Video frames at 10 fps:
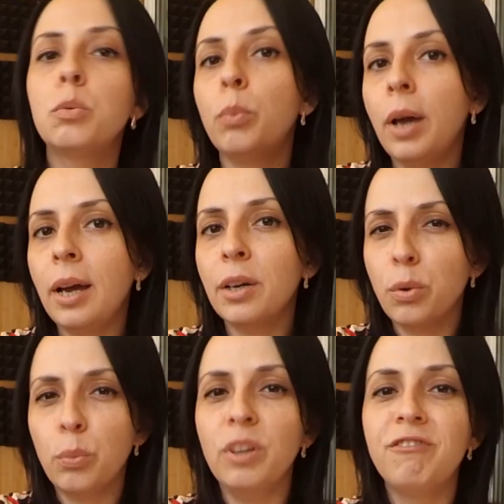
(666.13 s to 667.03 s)
where you
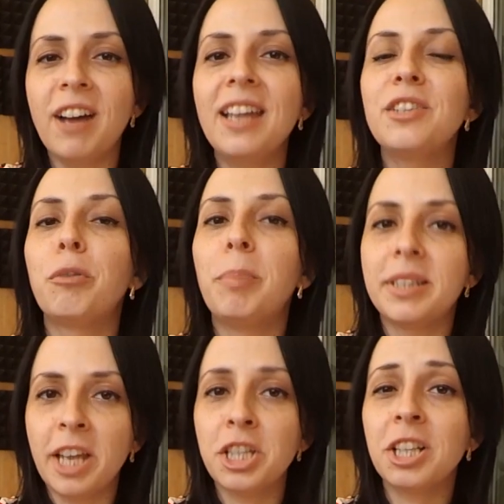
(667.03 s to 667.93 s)
will find your
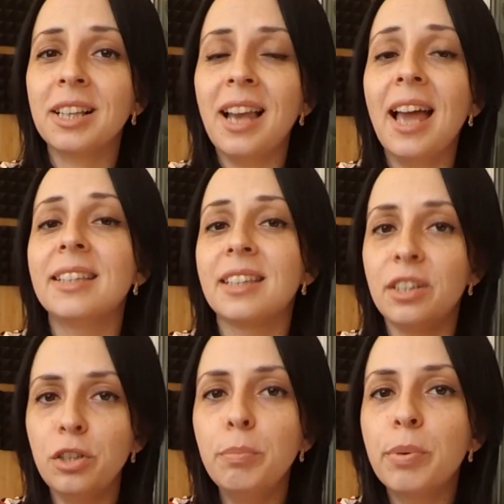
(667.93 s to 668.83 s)
potential clients and
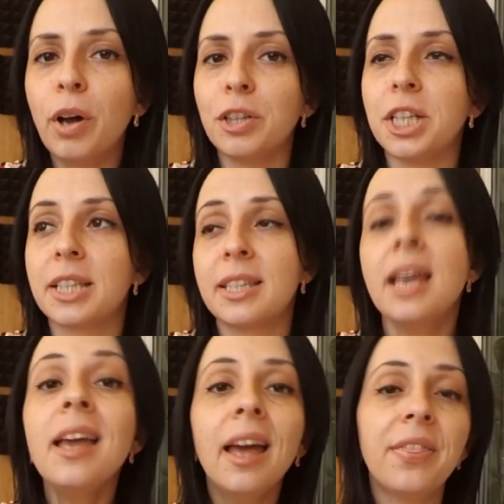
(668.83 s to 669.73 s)
new projects,
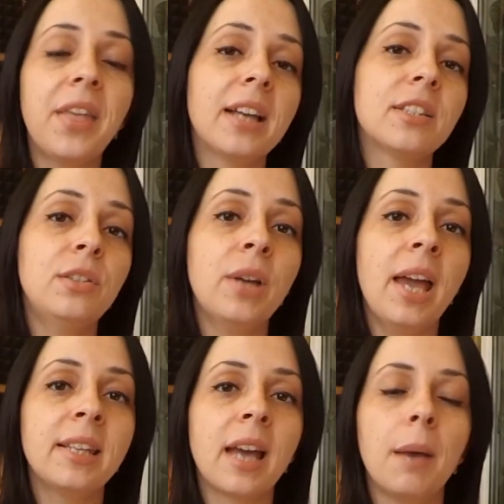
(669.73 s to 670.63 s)
and thus new
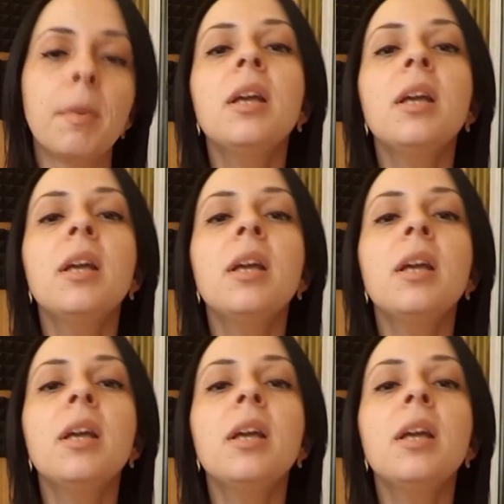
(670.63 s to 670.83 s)
income.